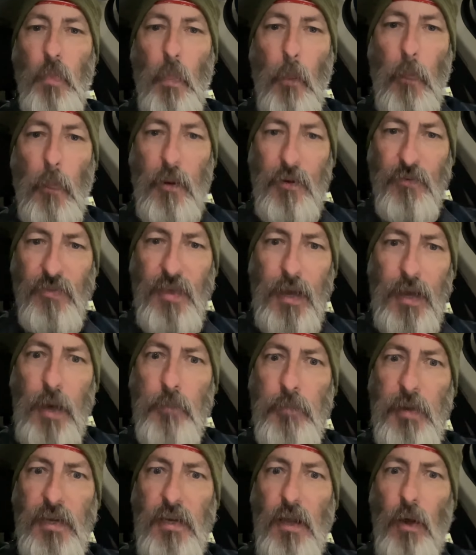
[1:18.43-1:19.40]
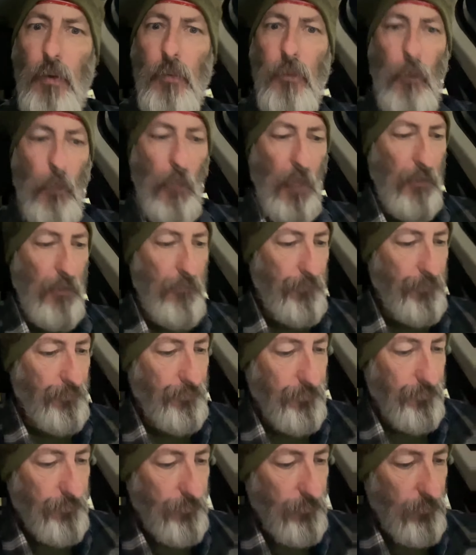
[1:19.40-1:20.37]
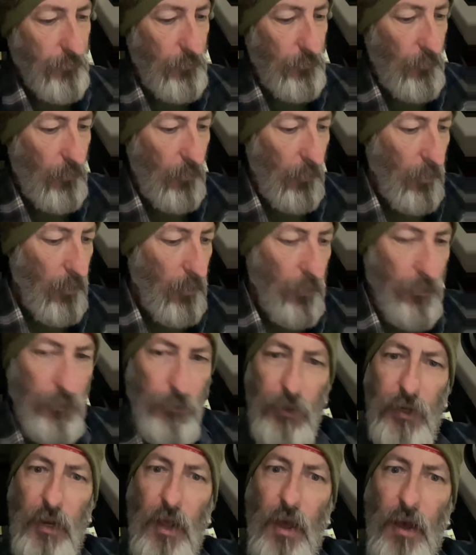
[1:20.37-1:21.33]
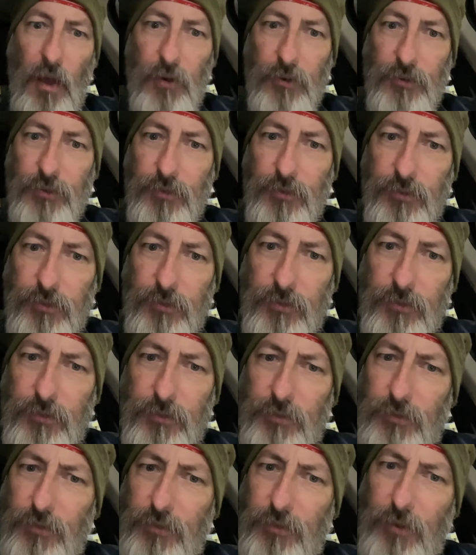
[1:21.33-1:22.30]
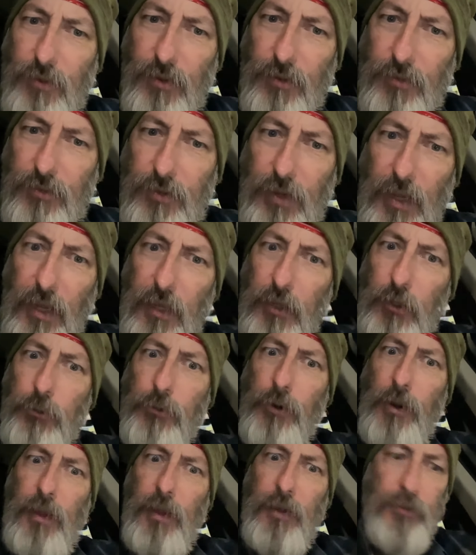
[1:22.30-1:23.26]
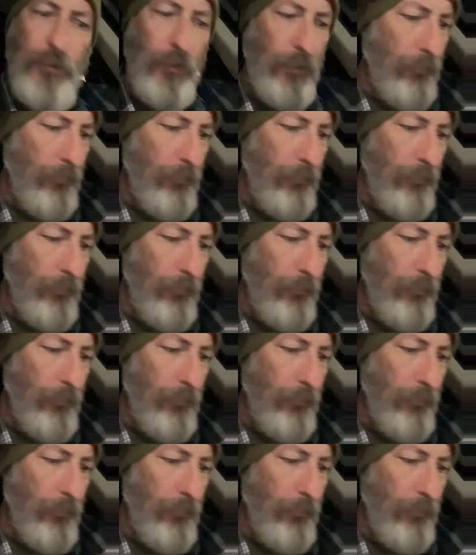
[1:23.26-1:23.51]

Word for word: What do you think I'm eating on? Three dollars. Nigga, you crazy.